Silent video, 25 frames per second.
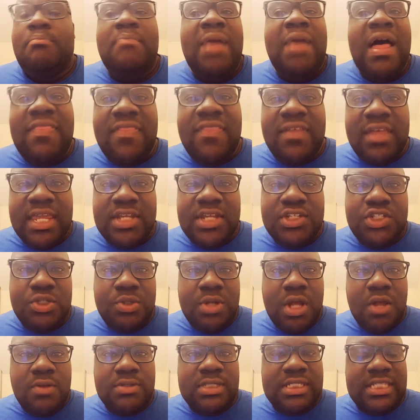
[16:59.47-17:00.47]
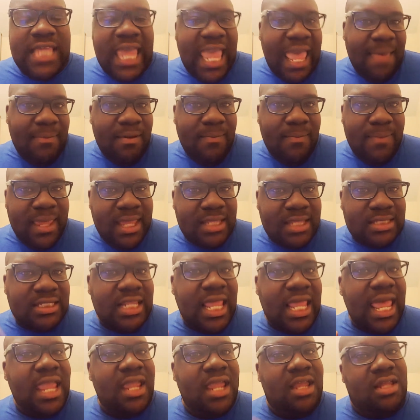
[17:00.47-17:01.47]
mother, is you gonna stab a
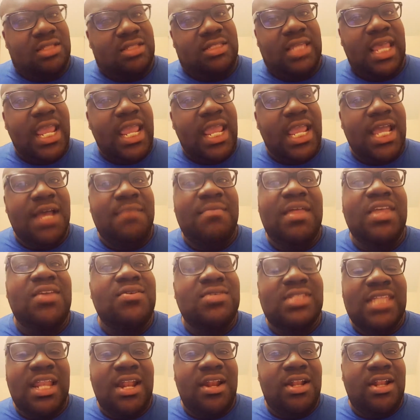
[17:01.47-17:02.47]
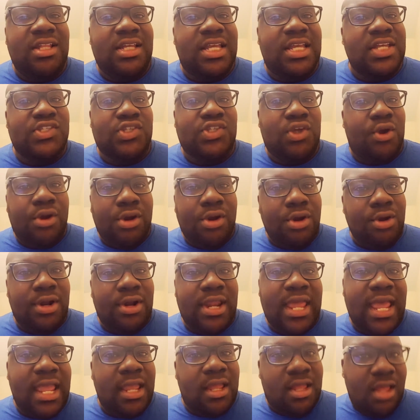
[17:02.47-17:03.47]
bitch? Like, damn, like you standing there looking
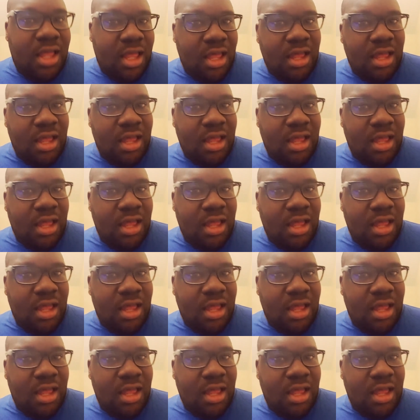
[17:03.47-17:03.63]
scared, like,